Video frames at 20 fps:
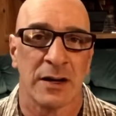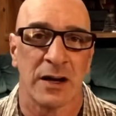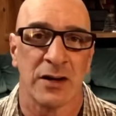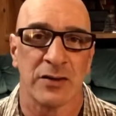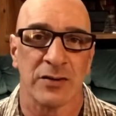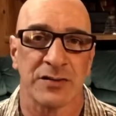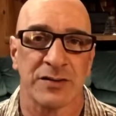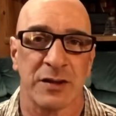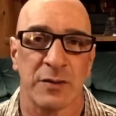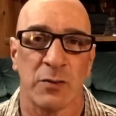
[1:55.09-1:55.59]

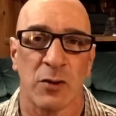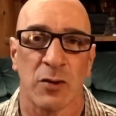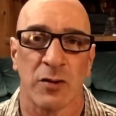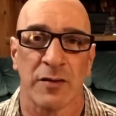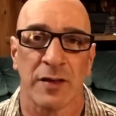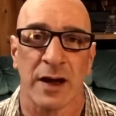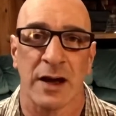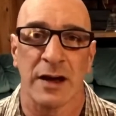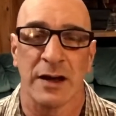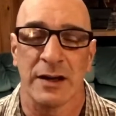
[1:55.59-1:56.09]
You'll see more
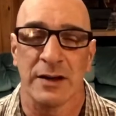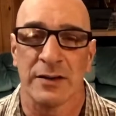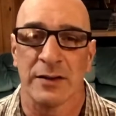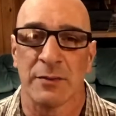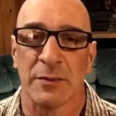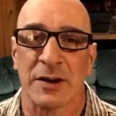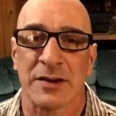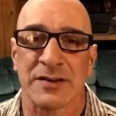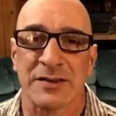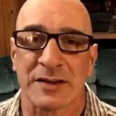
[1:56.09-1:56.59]
of that in the
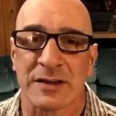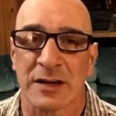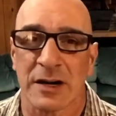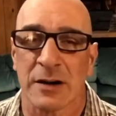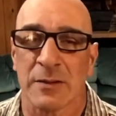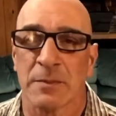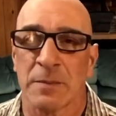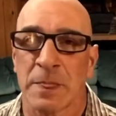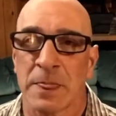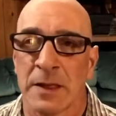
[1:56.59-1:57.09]
months to
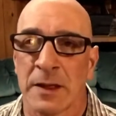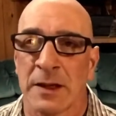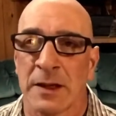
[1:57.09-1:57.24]
come.